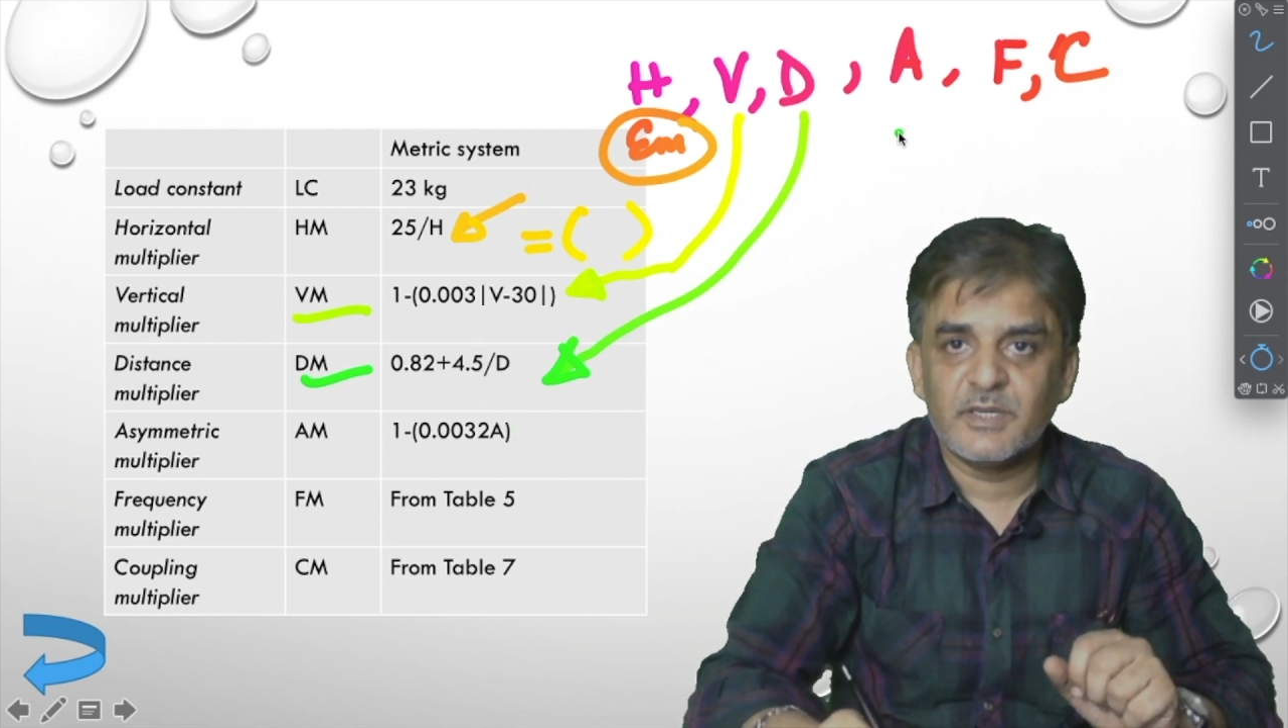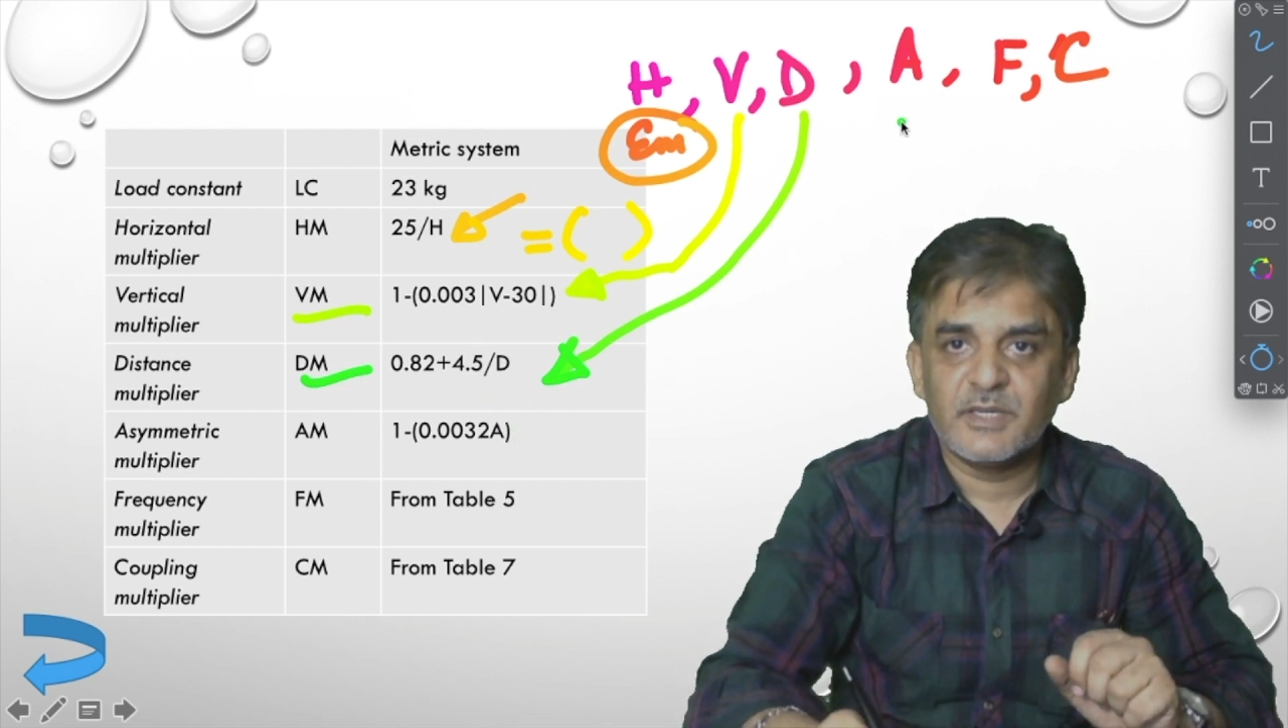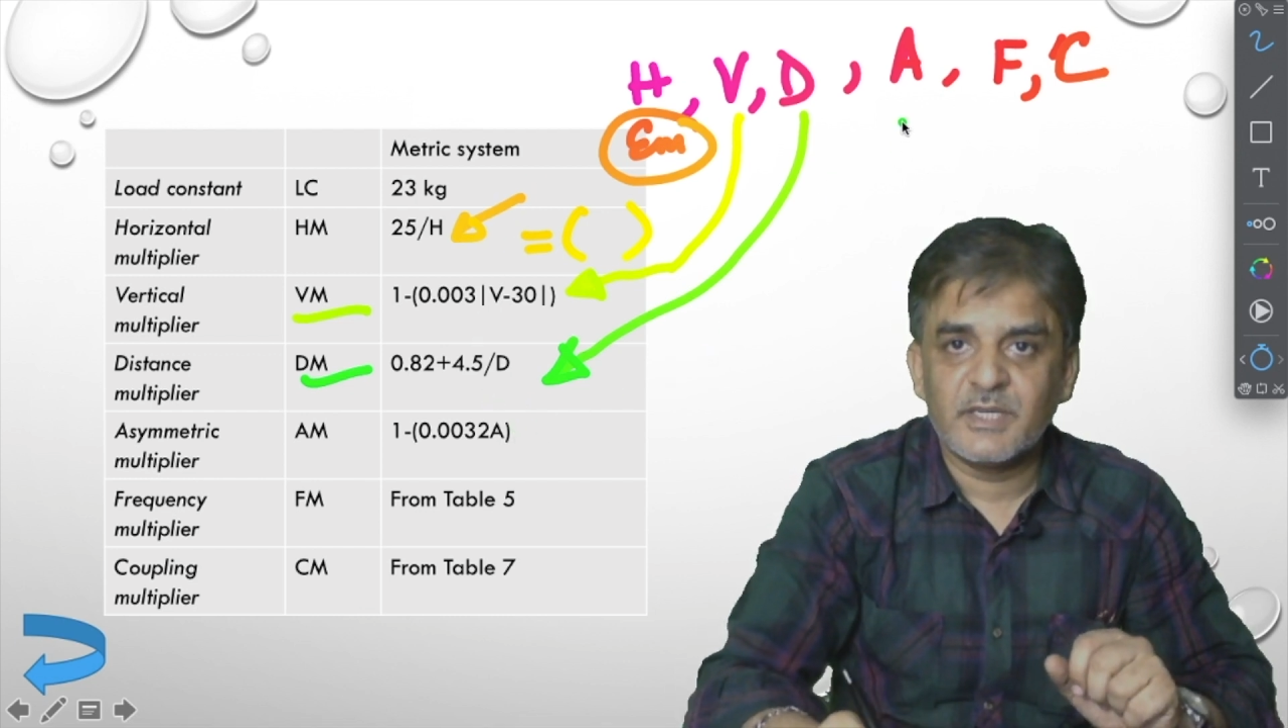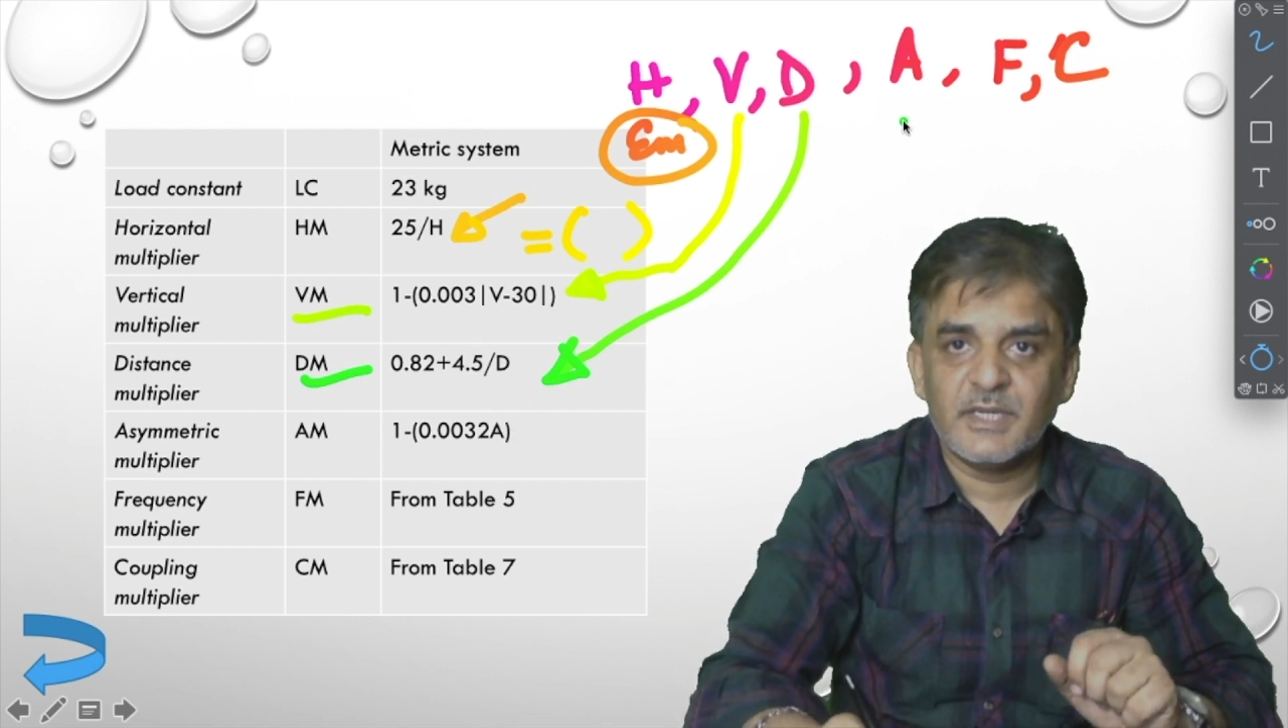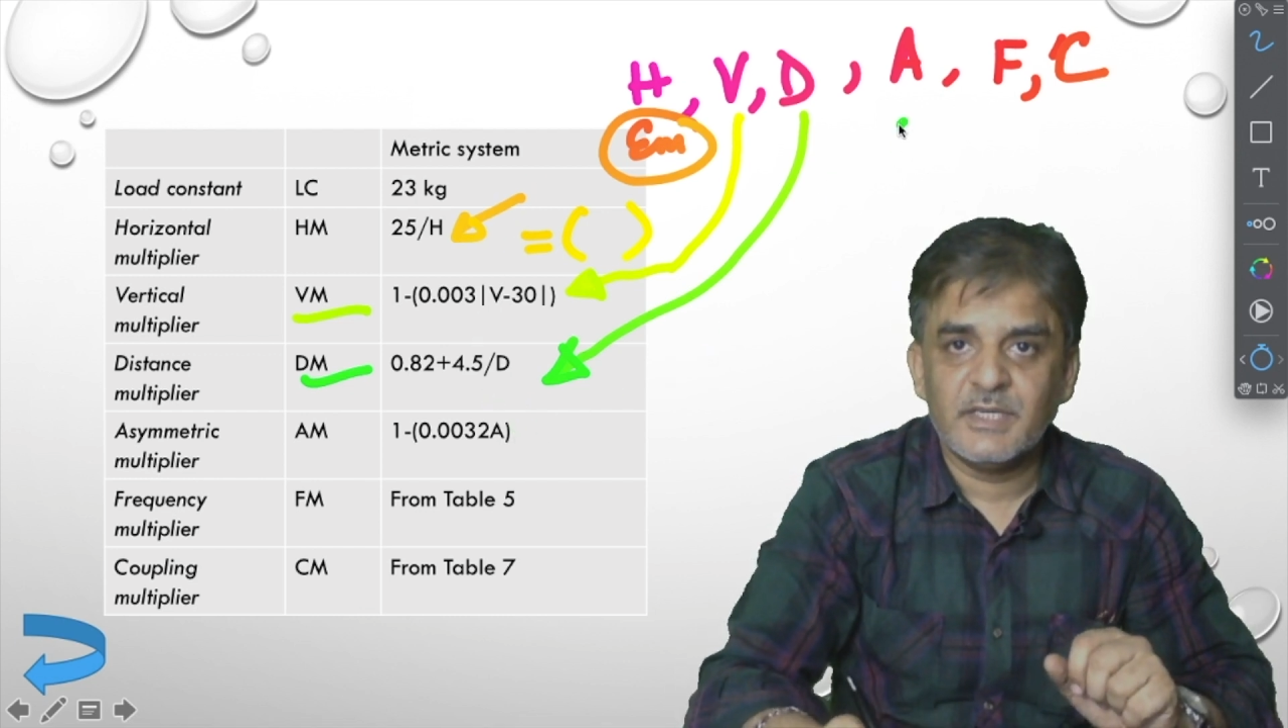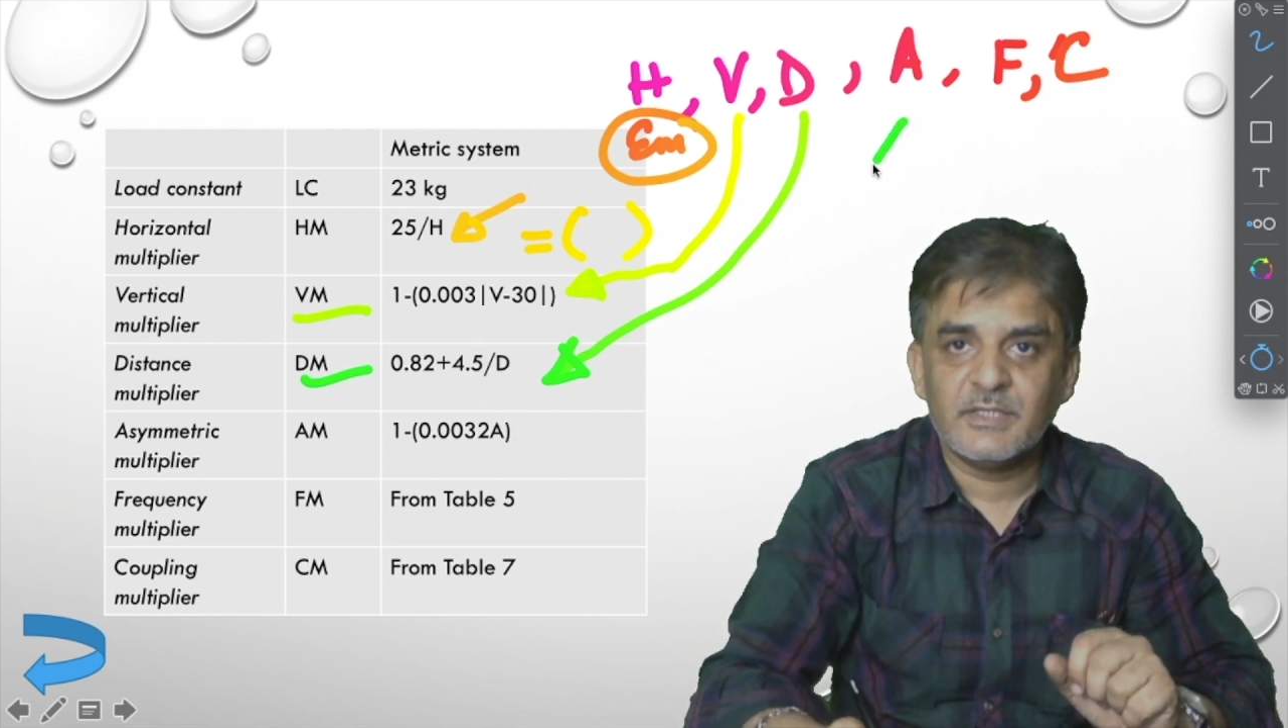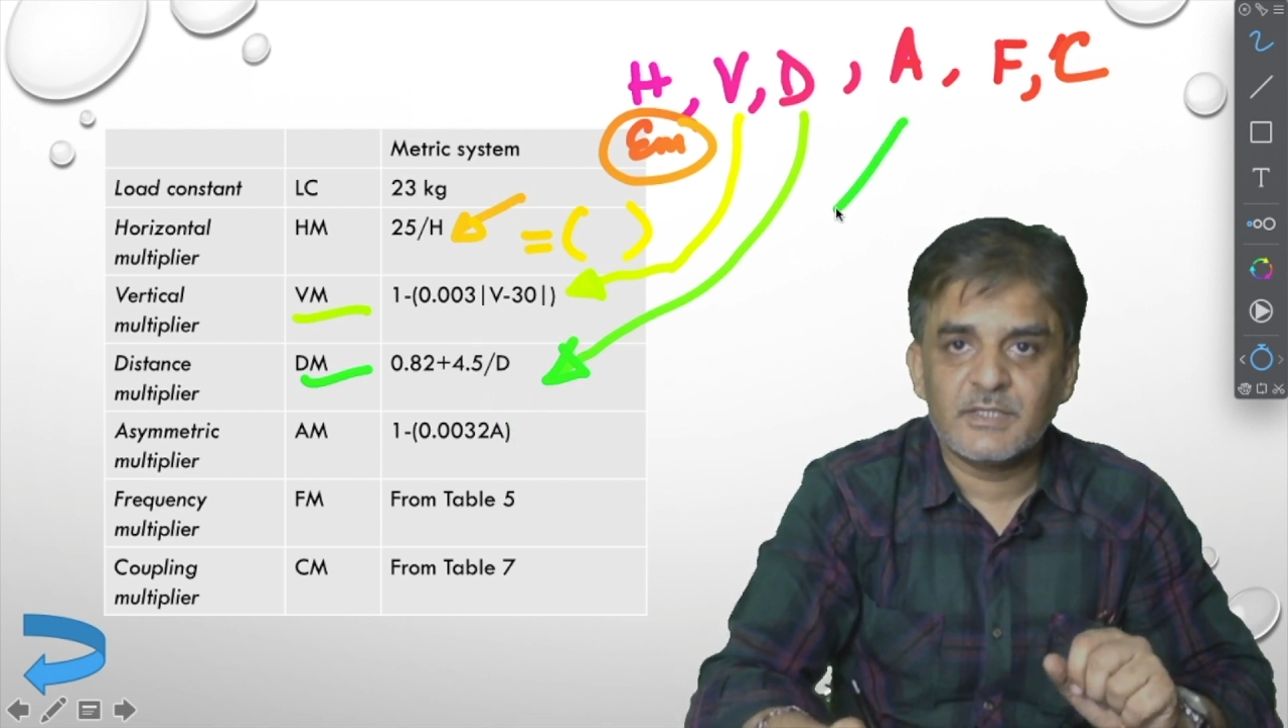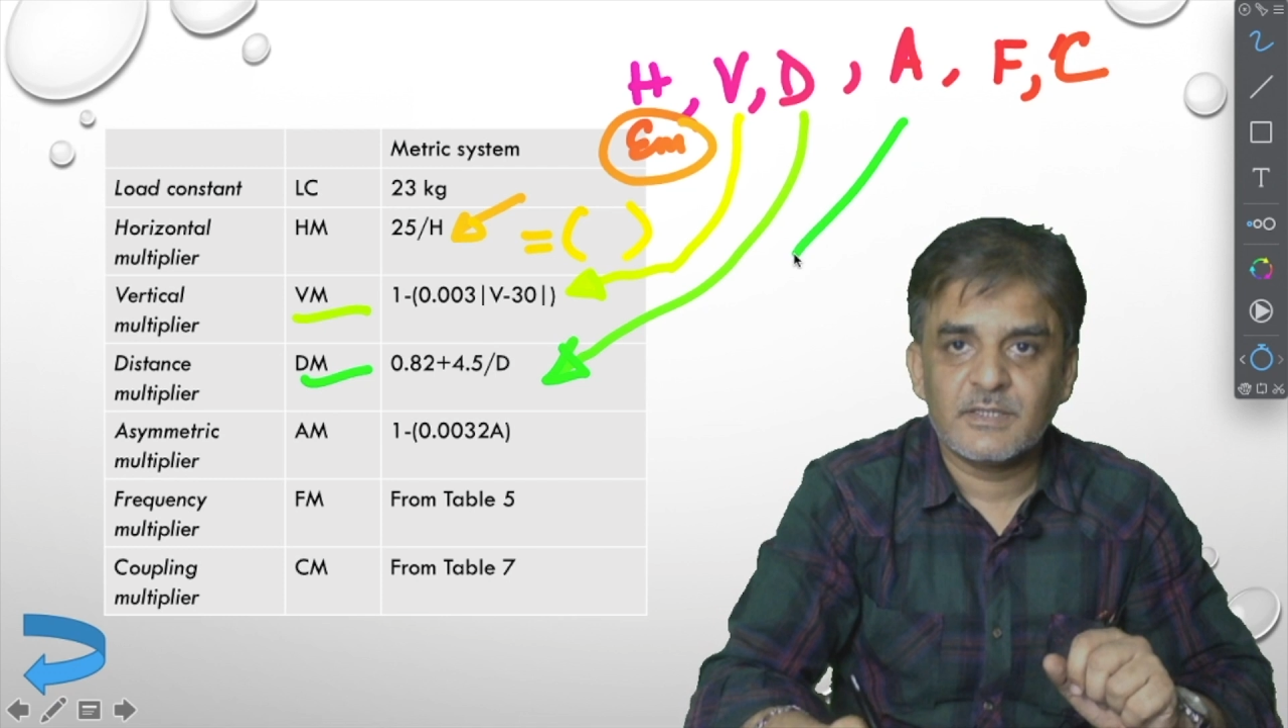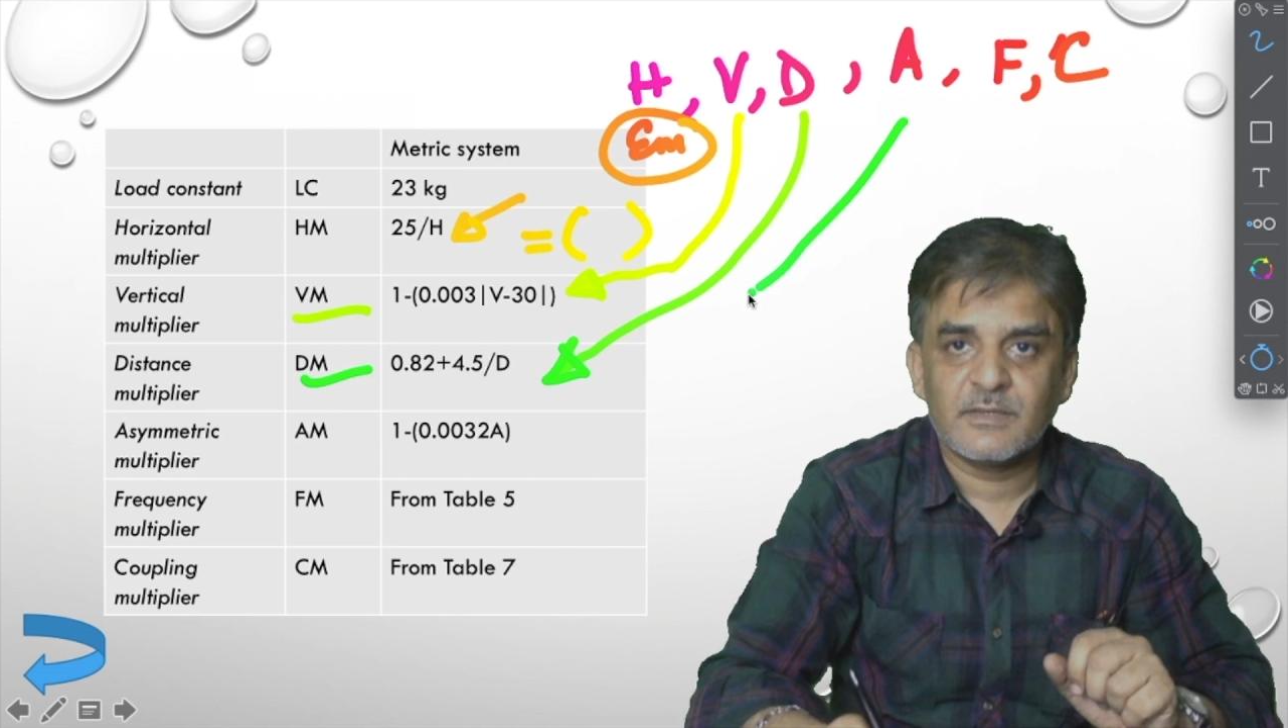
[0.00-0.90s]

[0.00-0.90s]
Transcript: degrees